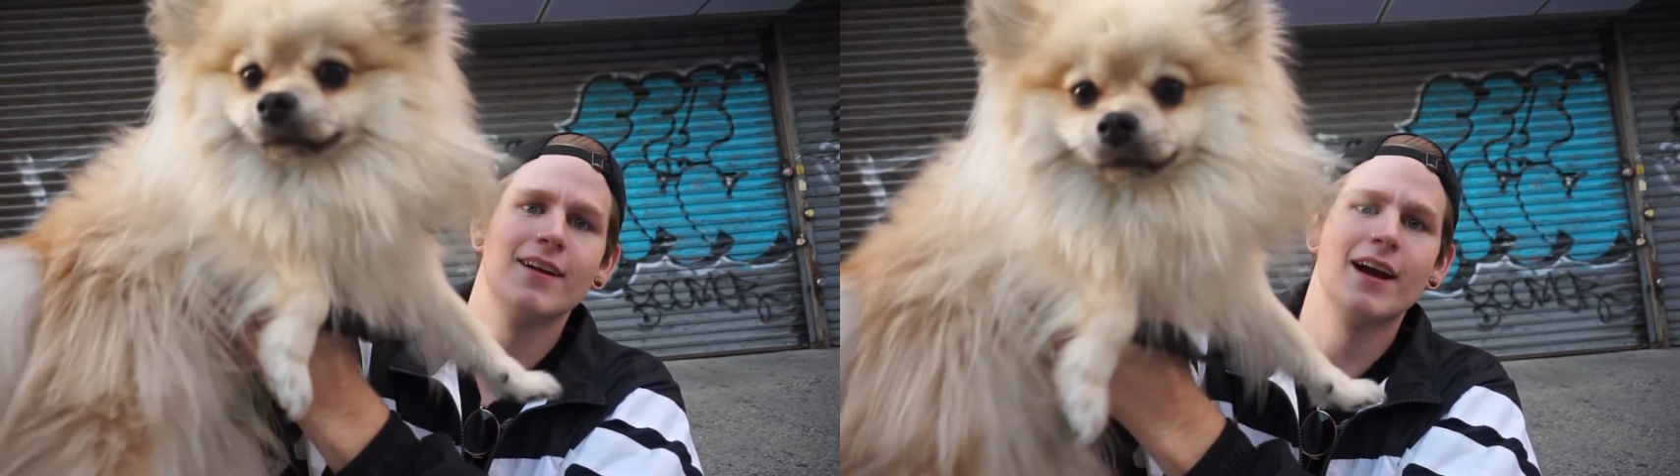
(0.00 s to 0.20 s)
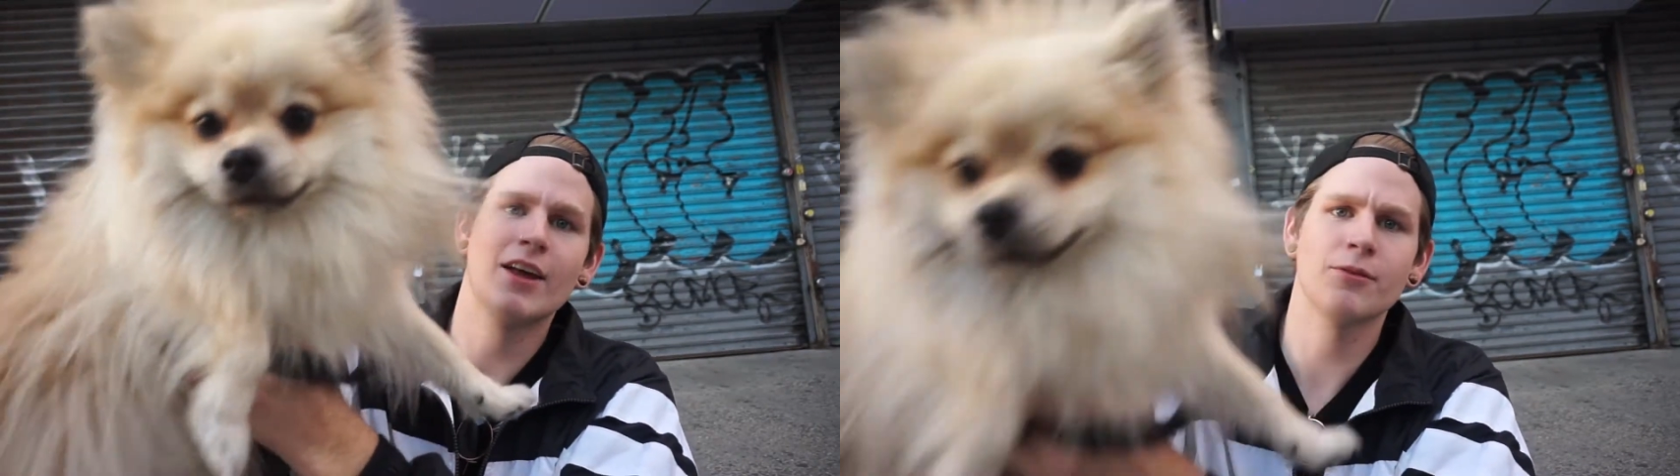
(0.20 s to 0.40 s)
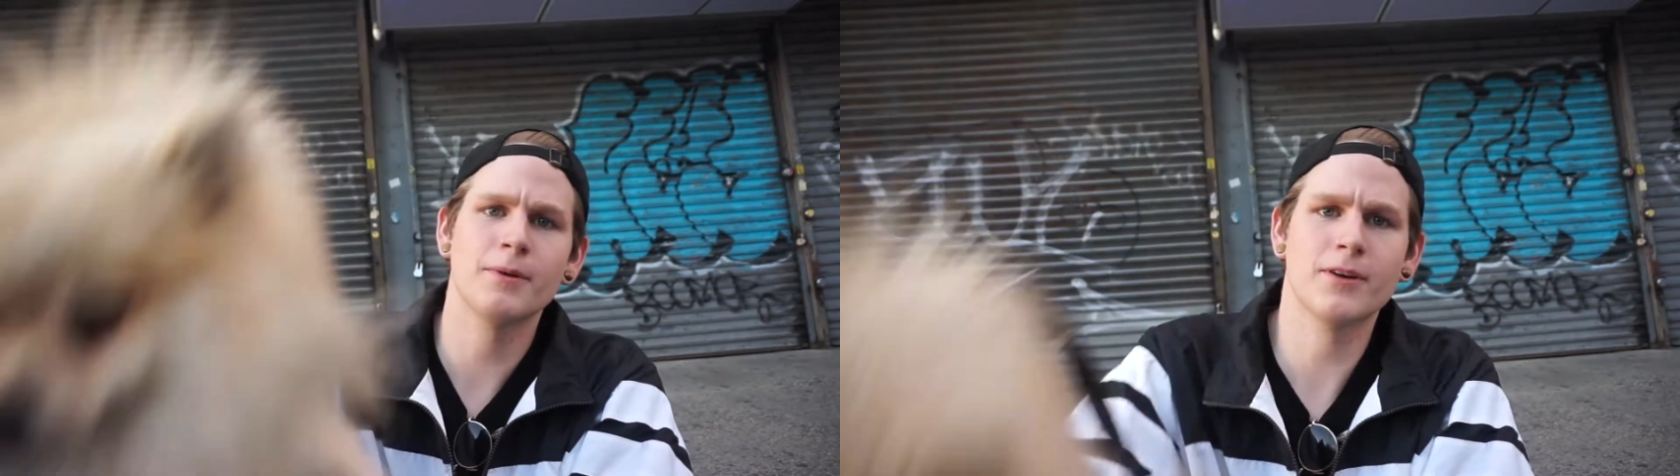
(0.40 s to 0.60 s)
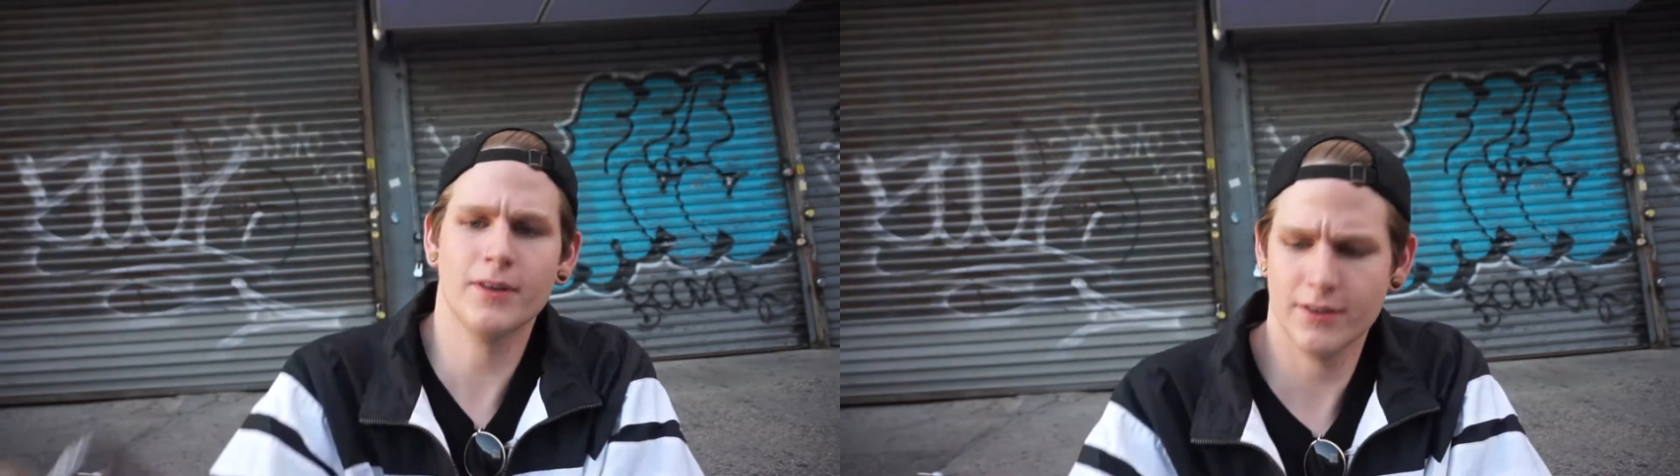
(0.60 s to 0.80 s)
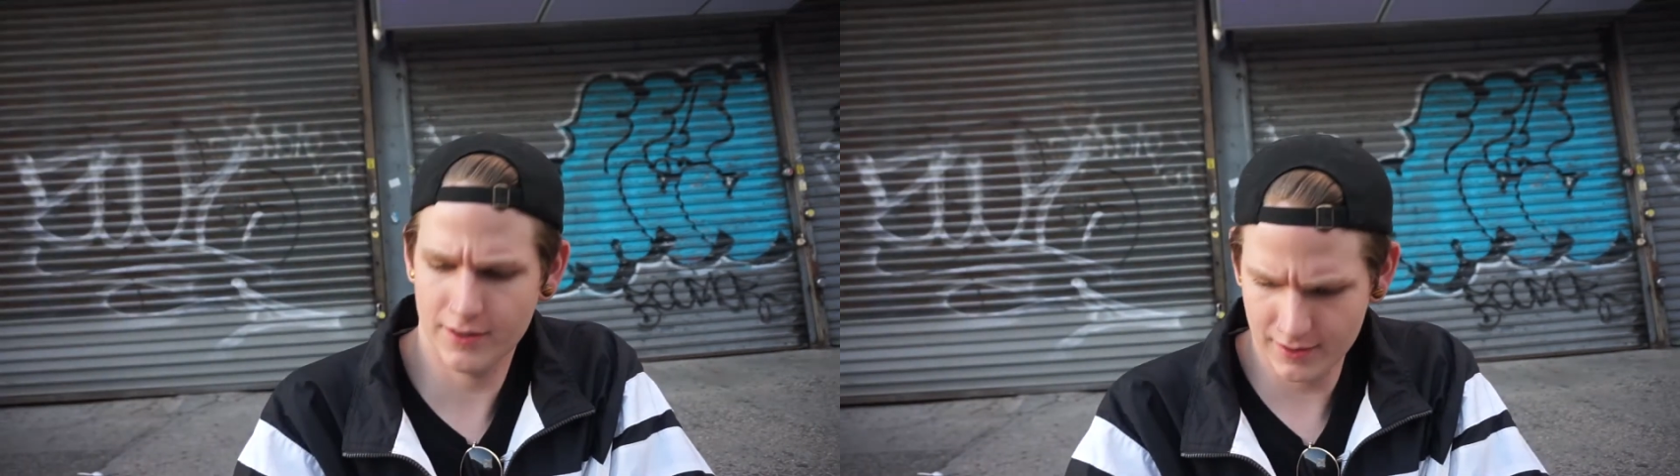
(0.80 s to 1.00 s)
hasn't been
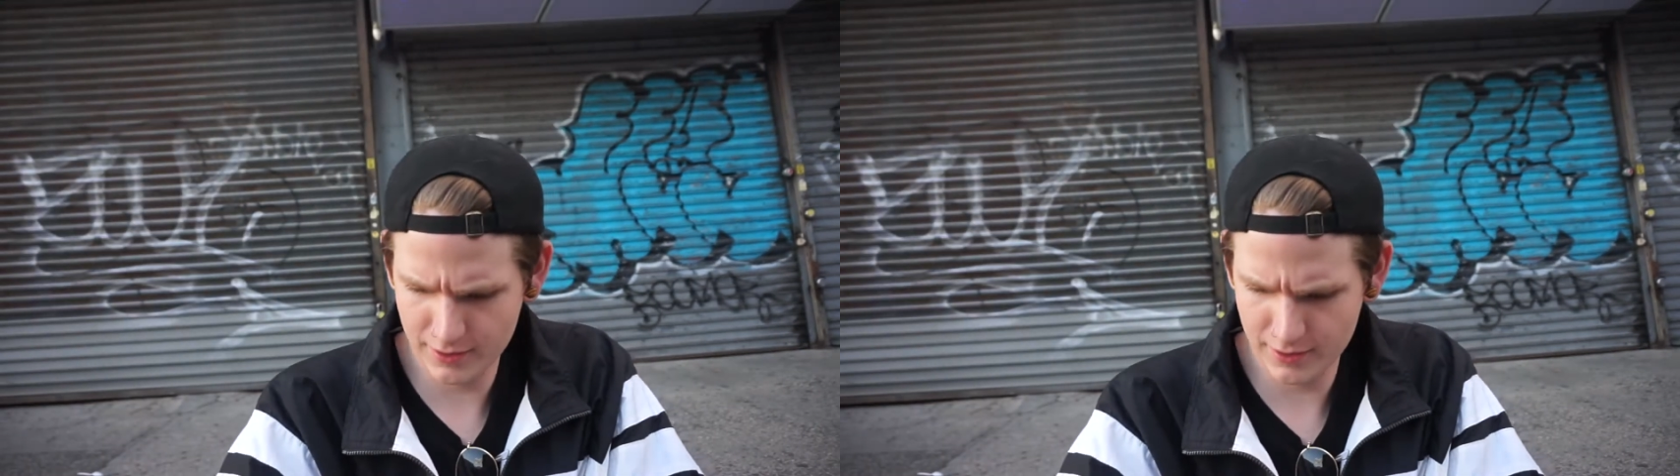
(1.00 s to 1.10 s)
going to the,